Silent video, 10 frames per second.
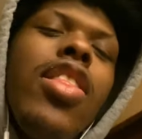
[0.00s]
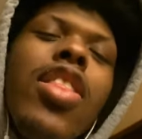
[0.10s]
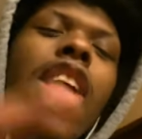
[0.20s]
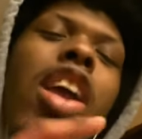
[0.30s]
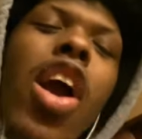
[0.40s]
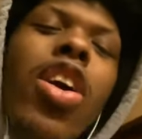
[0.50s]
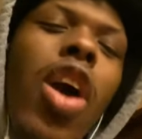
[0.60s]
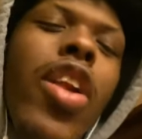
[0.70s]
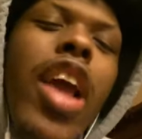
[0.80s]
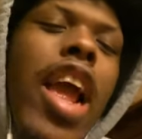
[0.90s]
They are
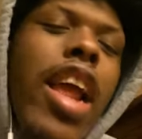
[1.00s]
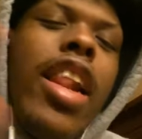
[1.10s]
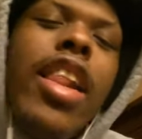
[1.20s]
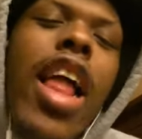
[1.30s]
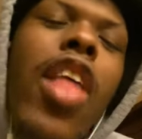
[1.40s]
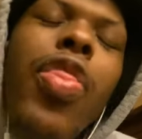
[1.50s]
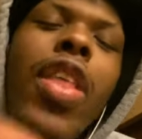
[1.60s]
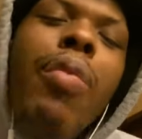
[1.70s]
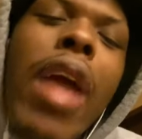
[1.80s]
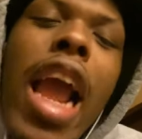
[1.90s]
going to hate. Let
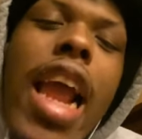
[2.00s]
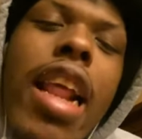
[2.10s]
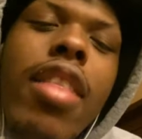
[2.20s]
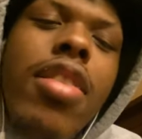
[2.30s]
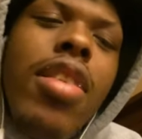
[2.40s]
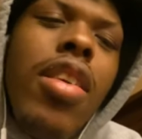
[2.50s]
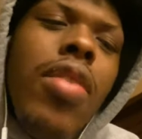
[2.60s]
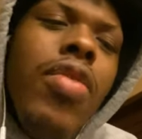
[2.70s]
them hate.